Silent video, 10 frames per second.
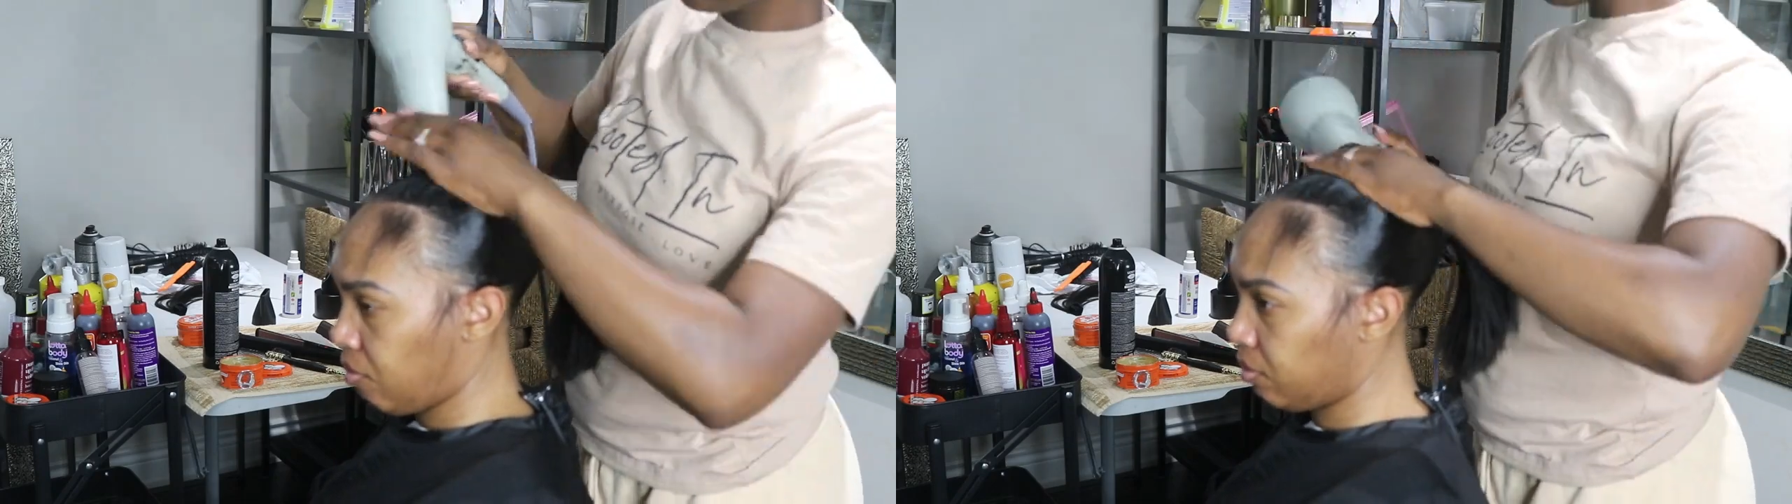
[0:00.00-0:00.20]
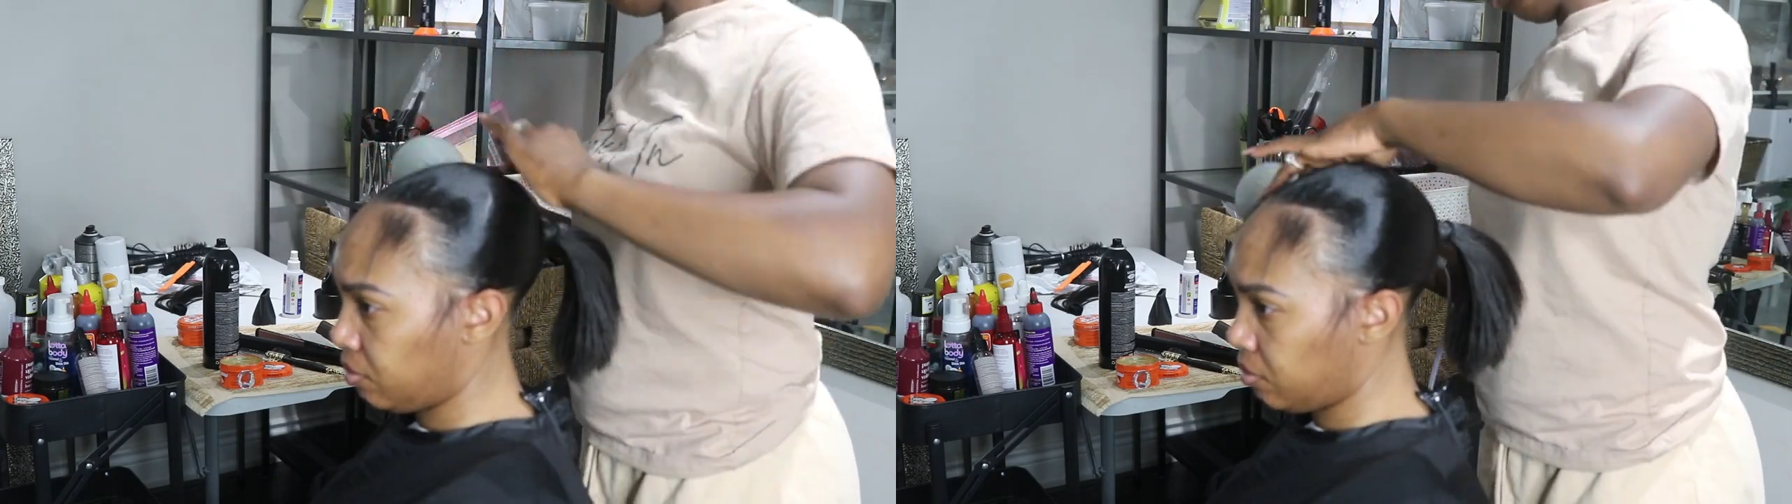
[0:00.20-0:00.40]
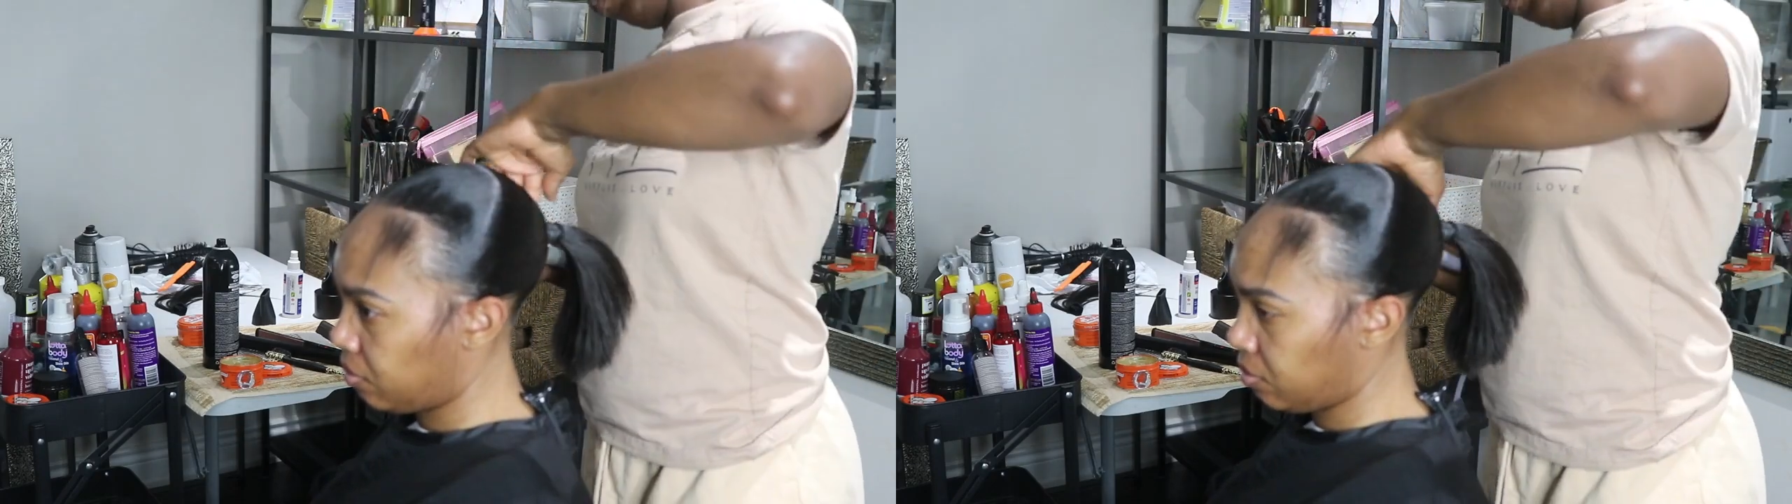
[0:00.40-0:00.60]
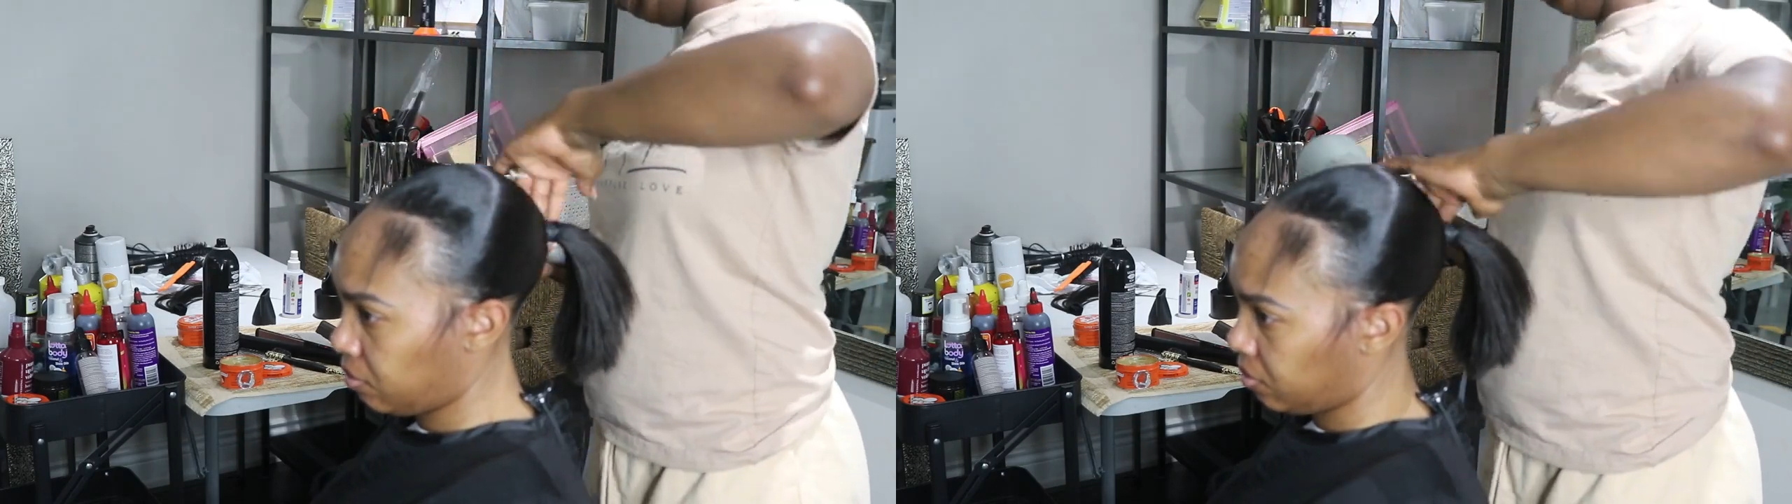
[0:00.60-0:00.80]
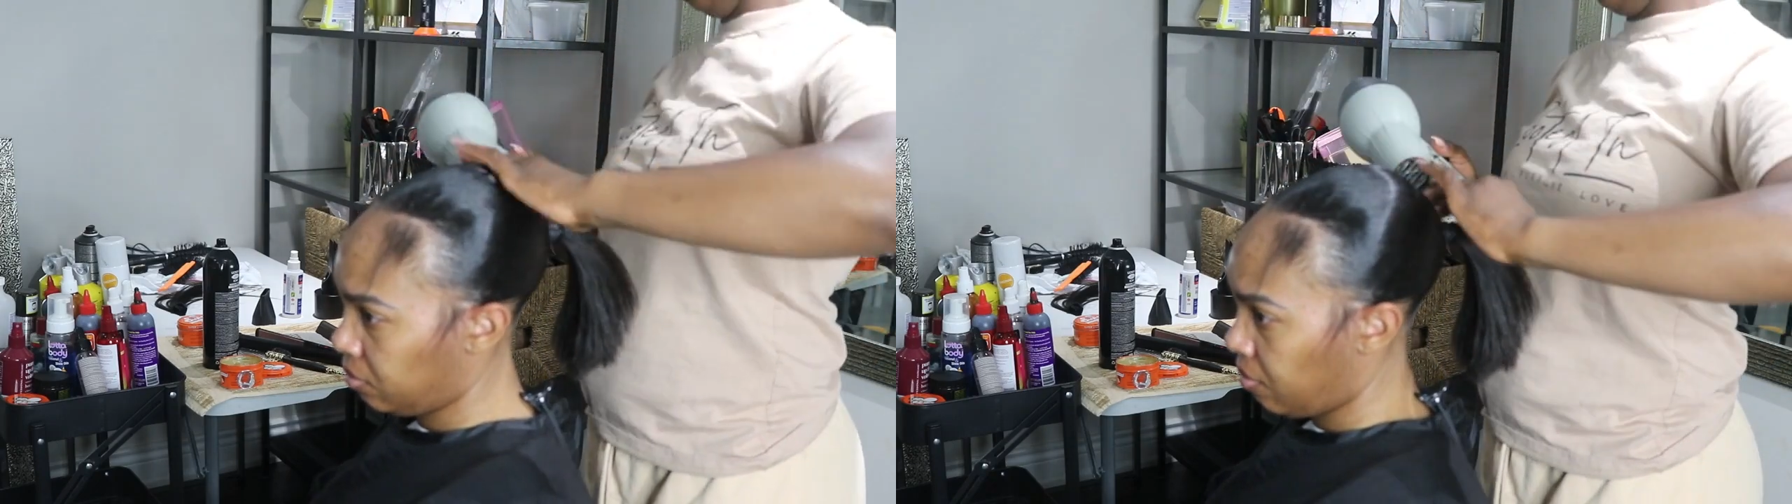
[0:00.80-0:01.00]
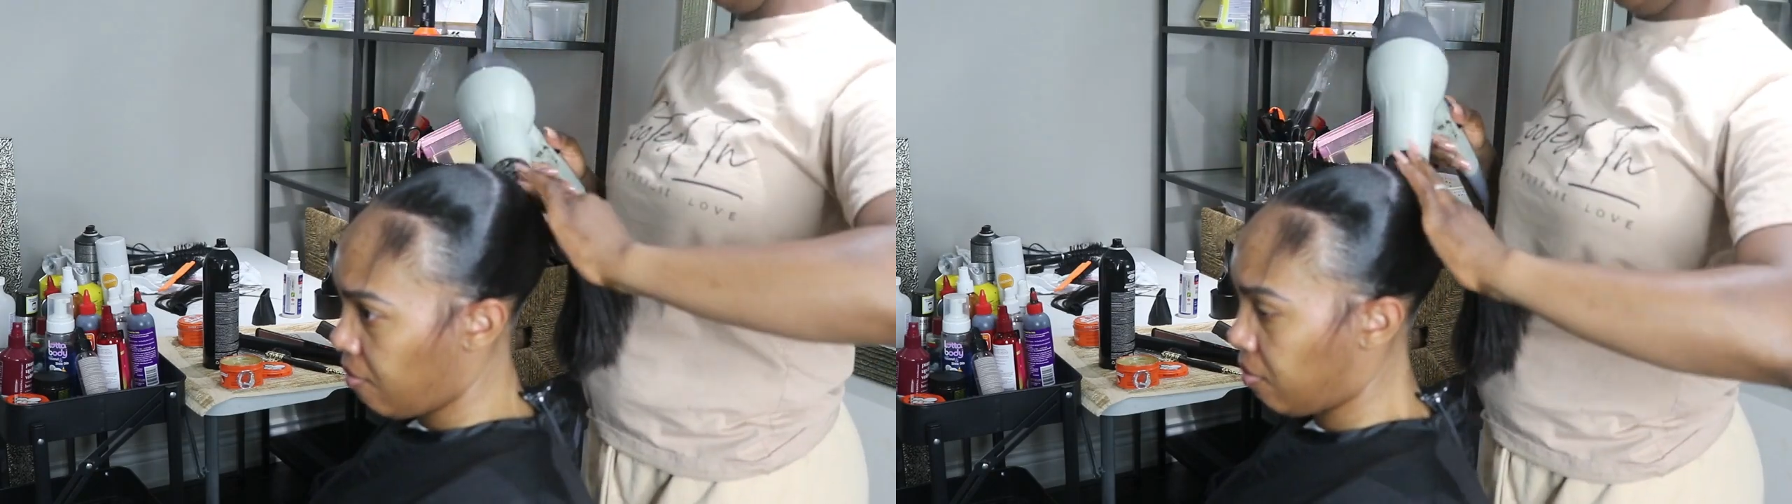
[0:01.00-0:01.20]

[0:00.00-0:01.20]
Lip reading: rubber bands.